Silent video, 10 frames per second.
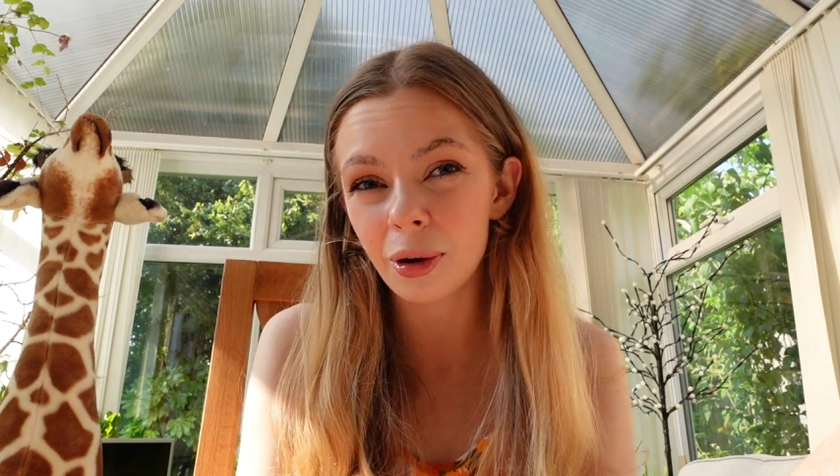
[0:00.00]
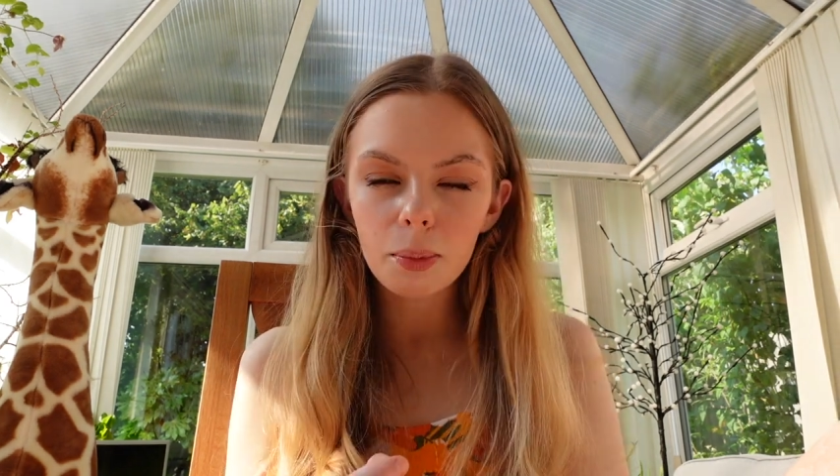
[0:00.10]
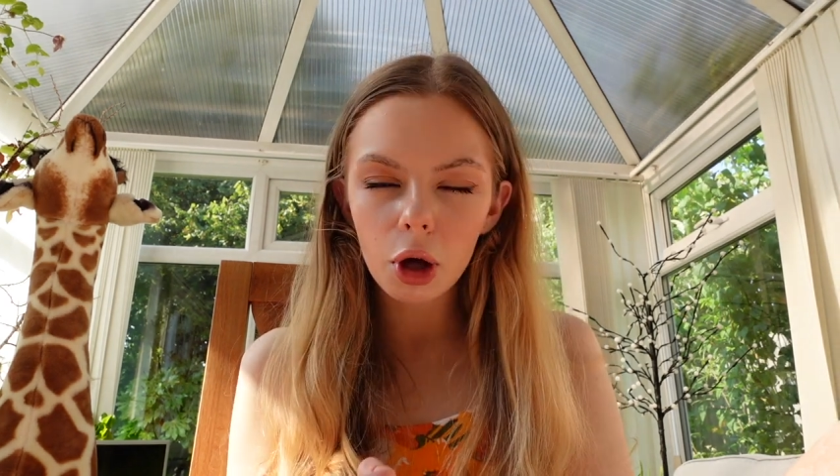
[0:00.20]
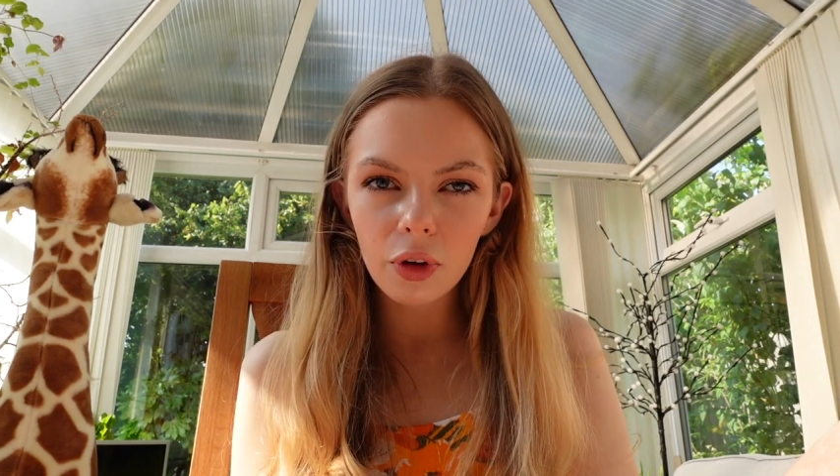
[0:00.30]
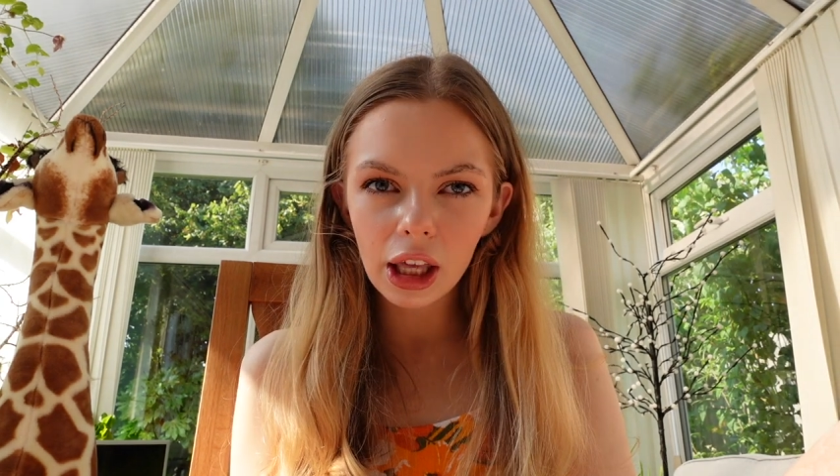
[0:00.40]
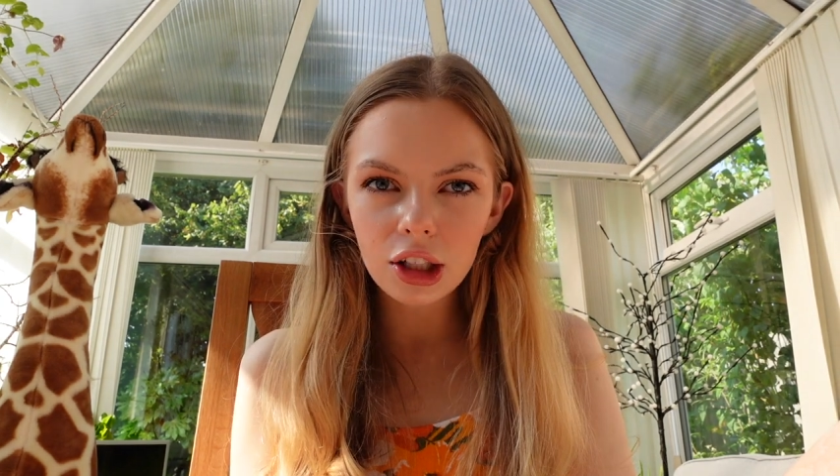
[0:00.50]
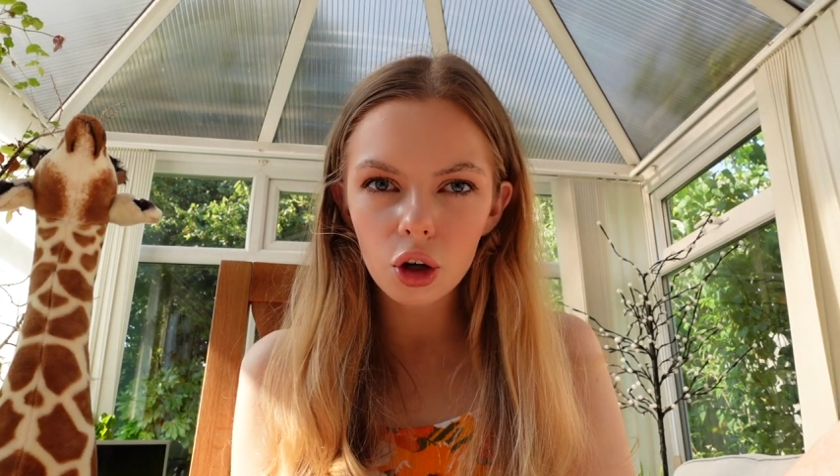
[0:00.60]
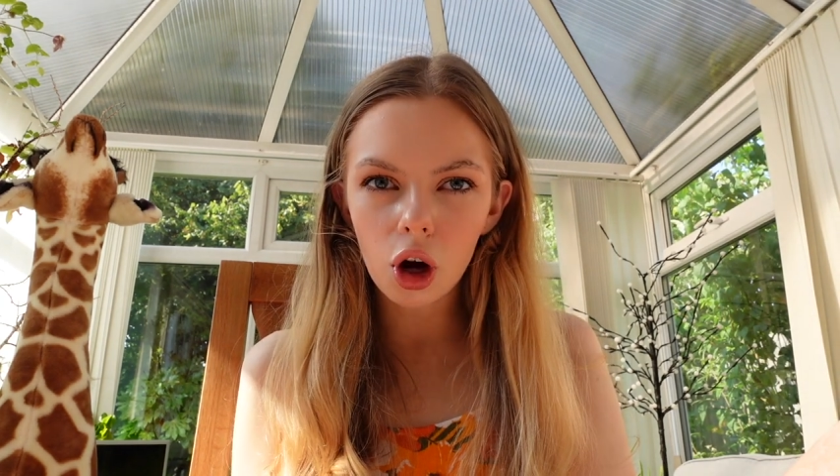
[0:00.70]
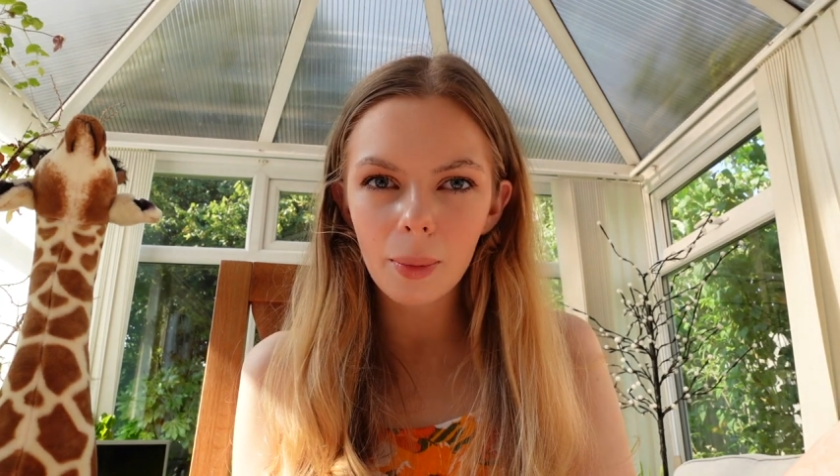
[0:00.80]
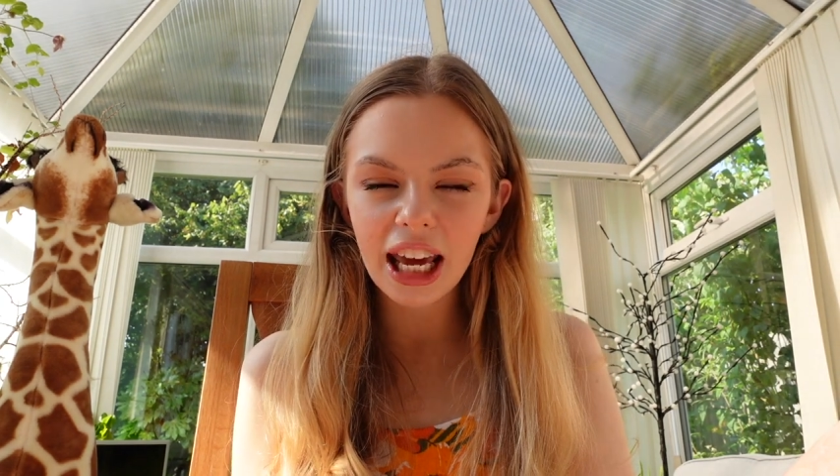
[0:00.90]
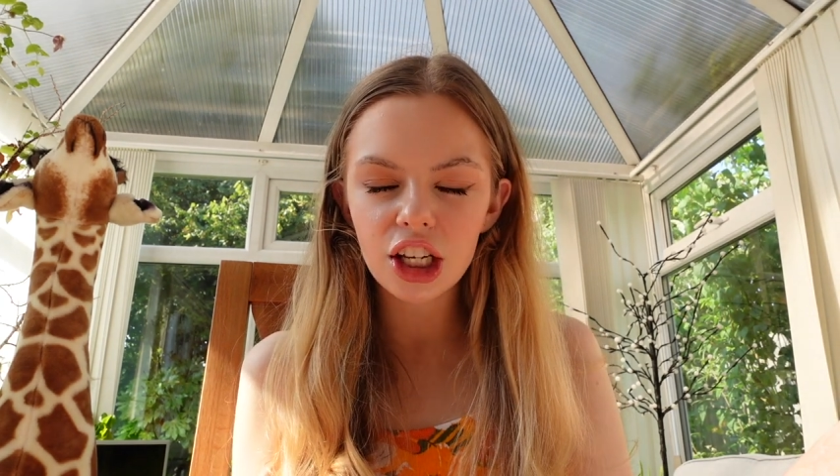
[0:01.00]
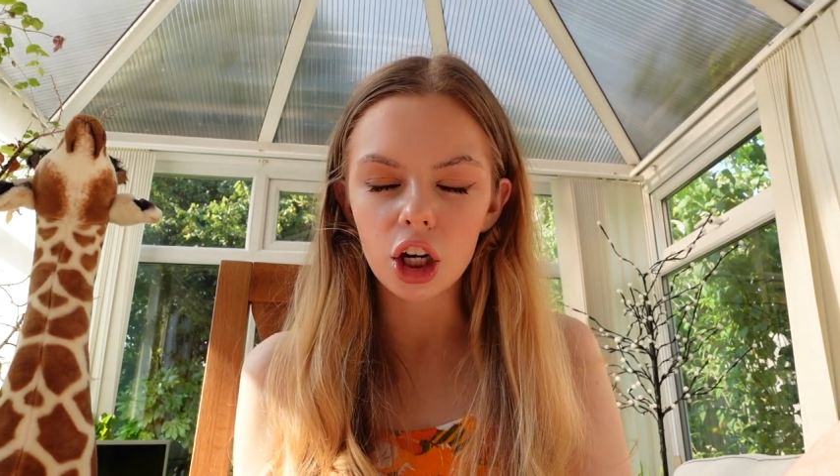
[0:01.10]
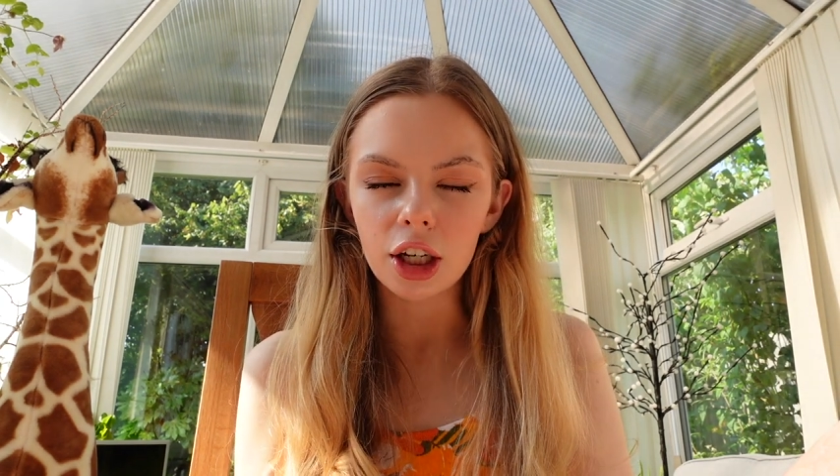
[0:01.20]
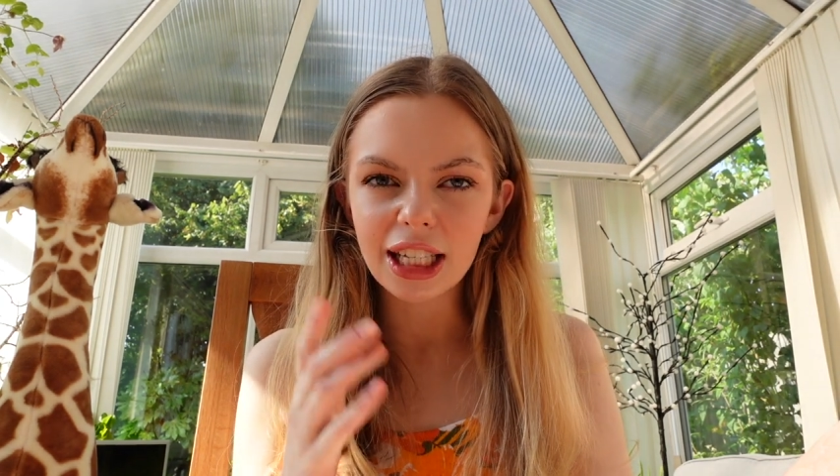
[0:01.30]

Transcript: Now, moving into your accommodation,